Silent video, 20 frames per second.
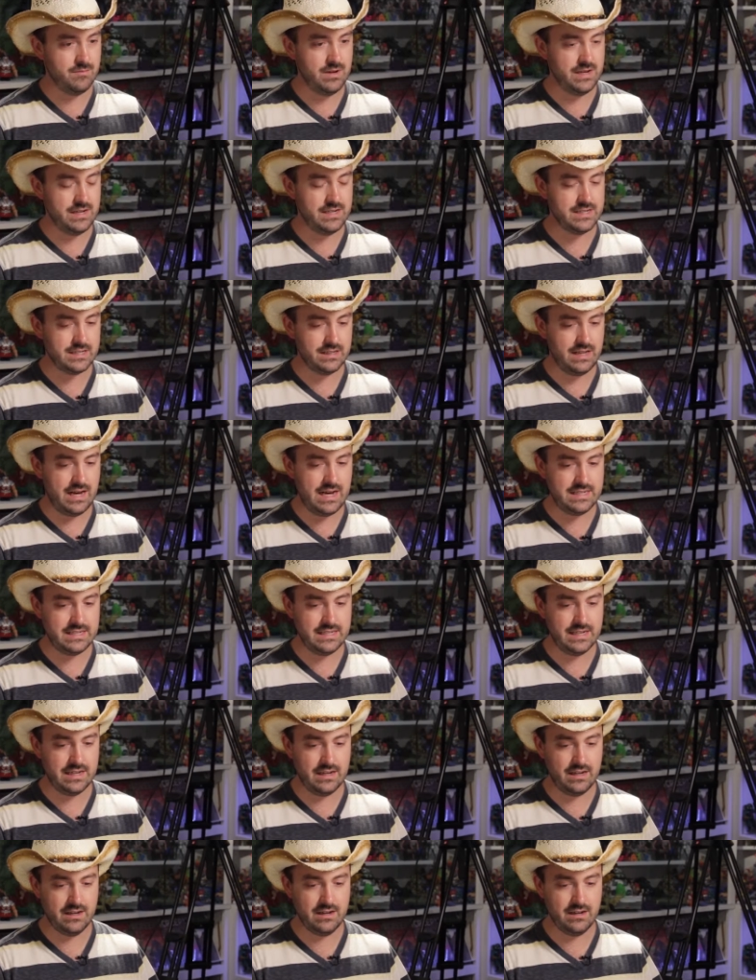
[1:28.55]
It is
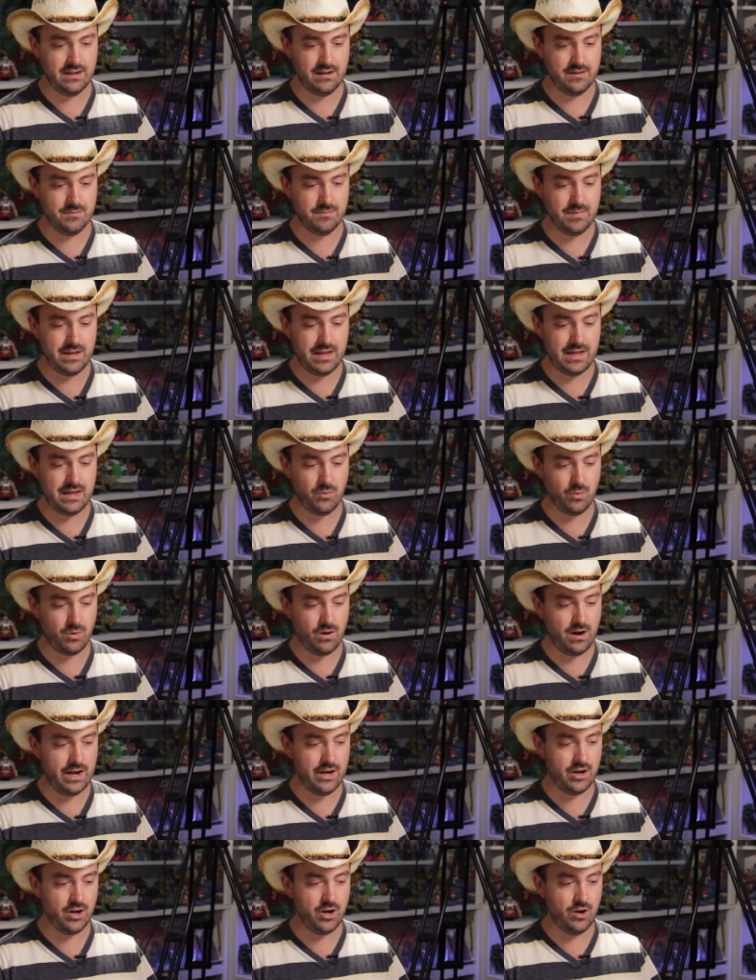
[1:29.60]
classic me where
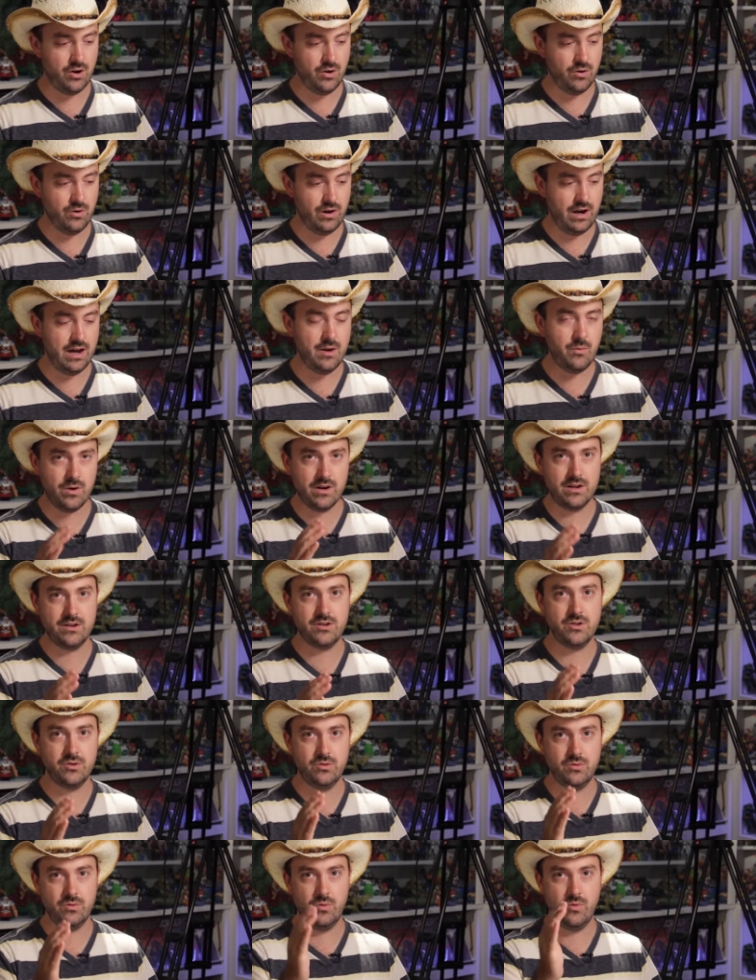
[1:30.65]
I go, I want to
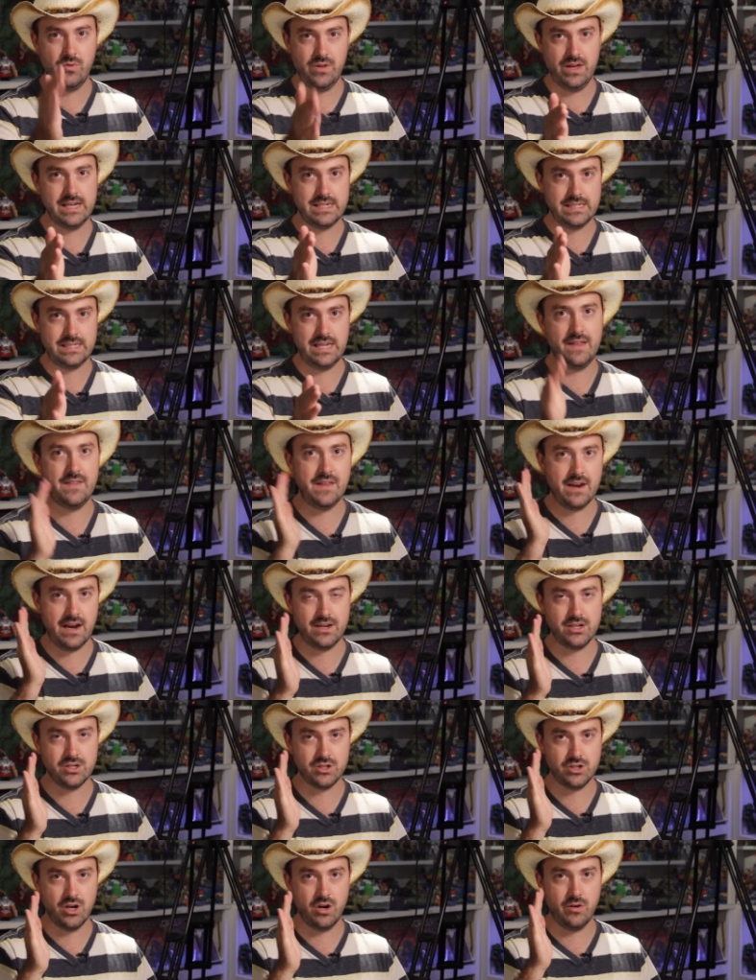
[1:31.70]
do this, and then I
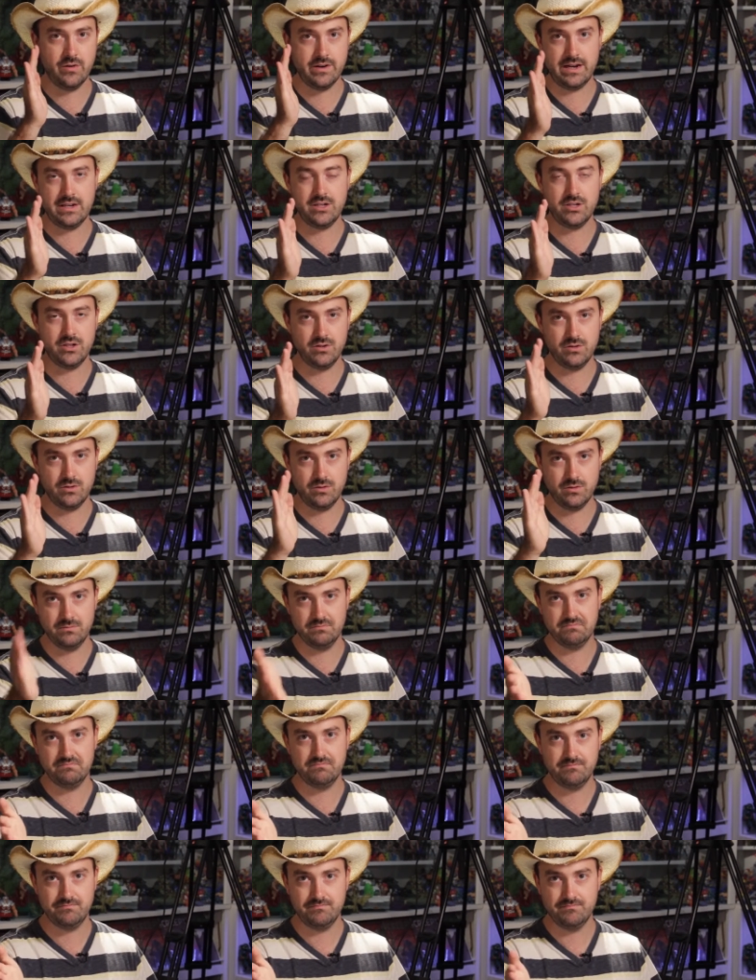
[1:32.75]
just go and I do
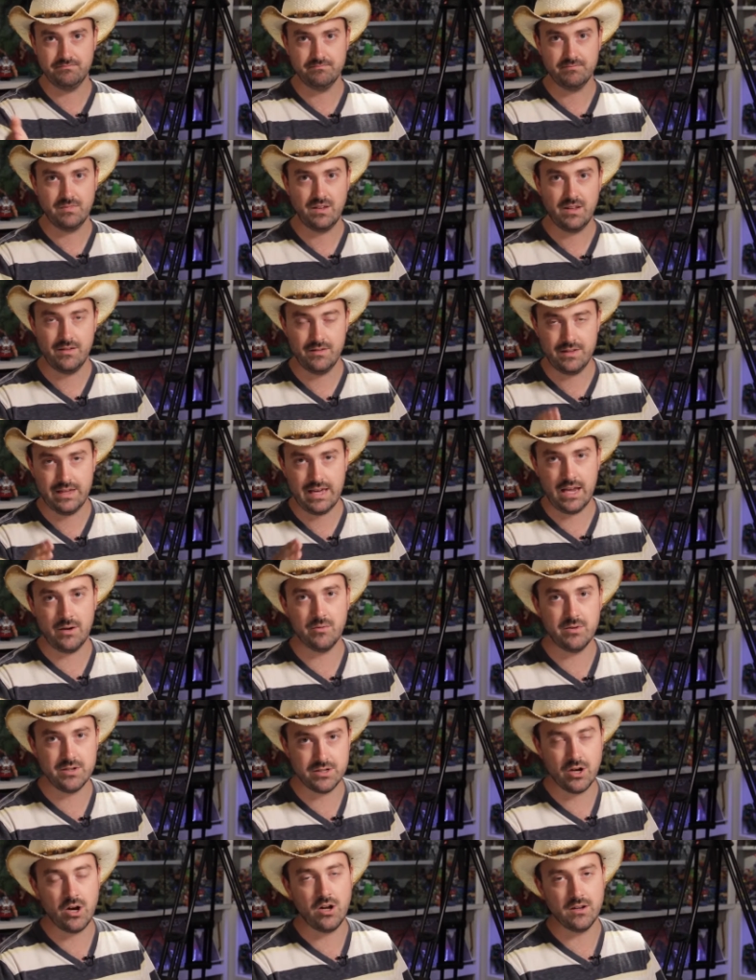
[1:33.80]
the end
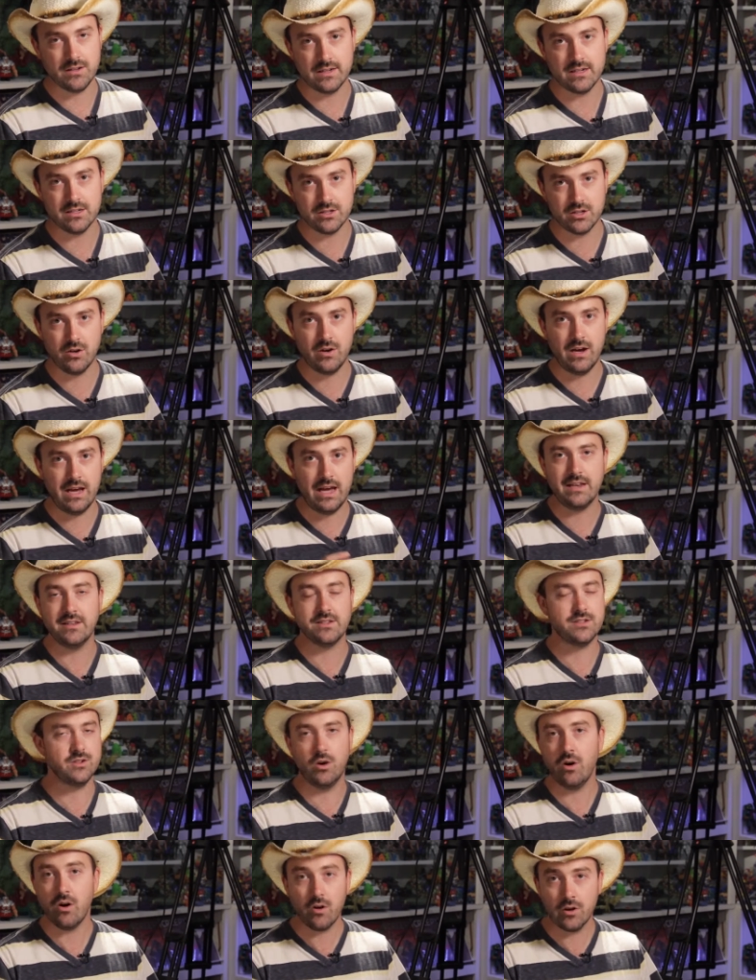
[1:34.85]
result. I just go ahead
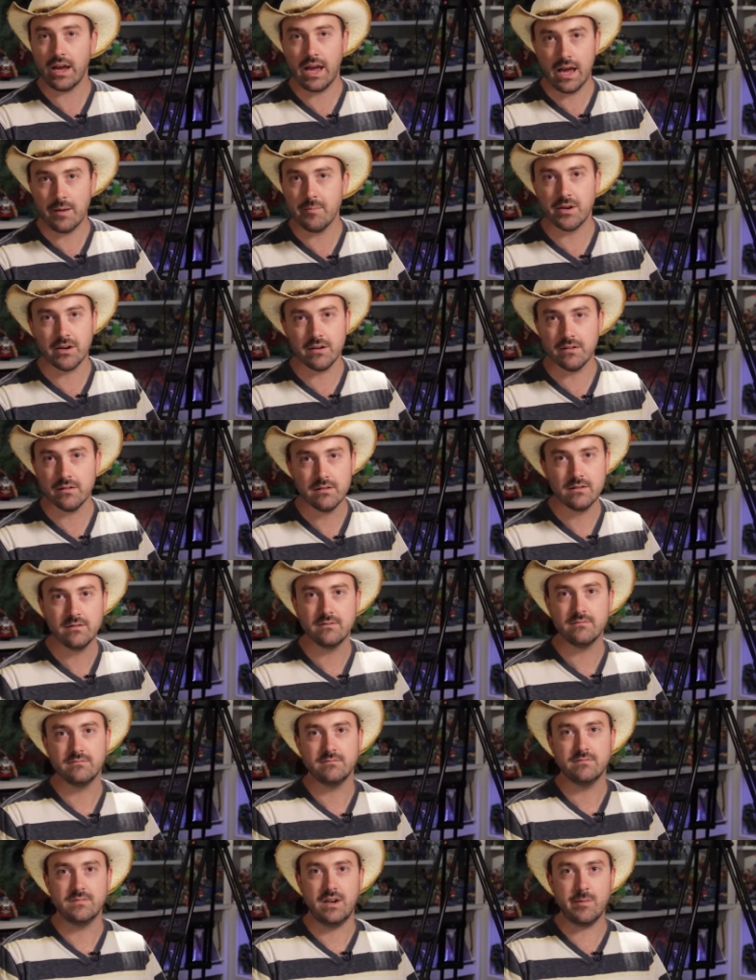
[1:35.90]
and go, okay, I'm gonna,
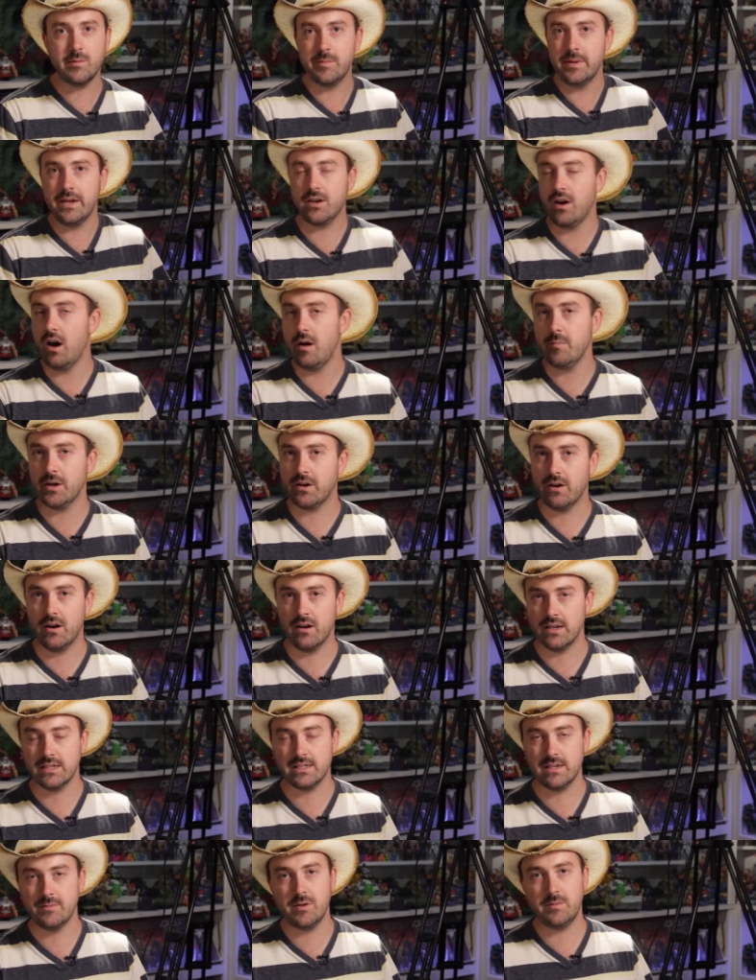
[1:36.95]
I'm gonna be a comic
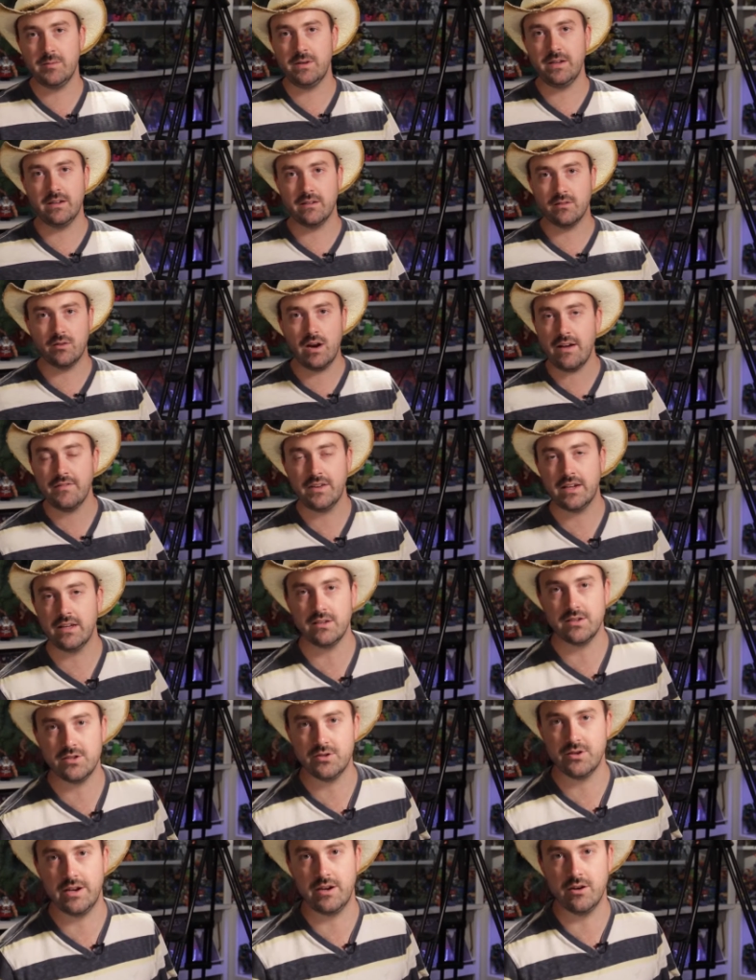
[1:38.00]
artist. I'm gonna be a graphic
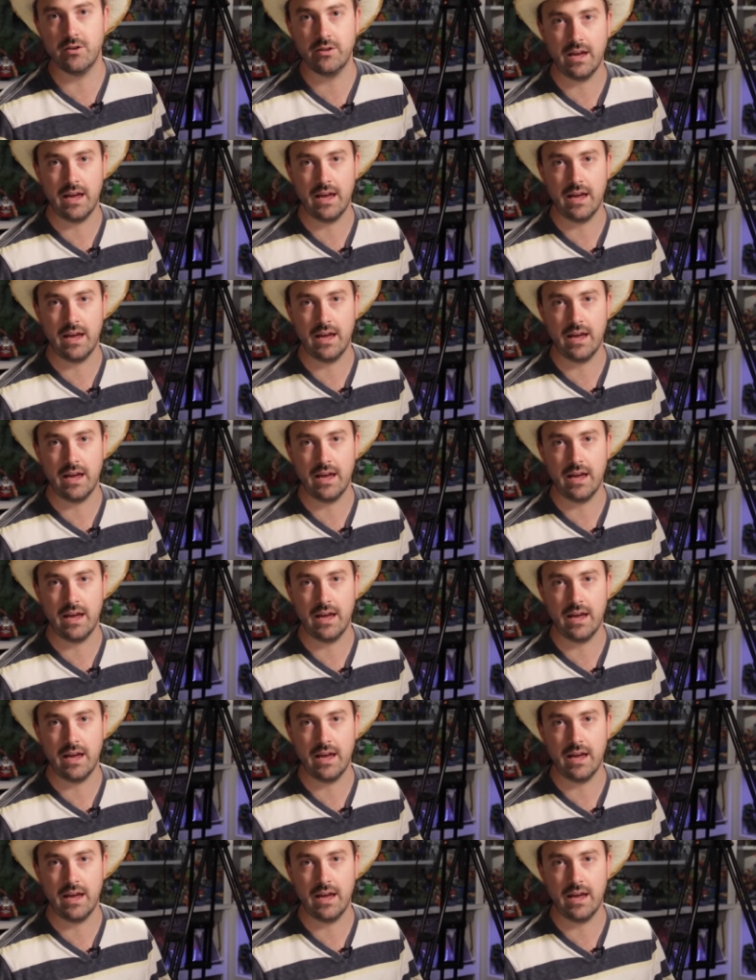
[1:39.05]
illustrator.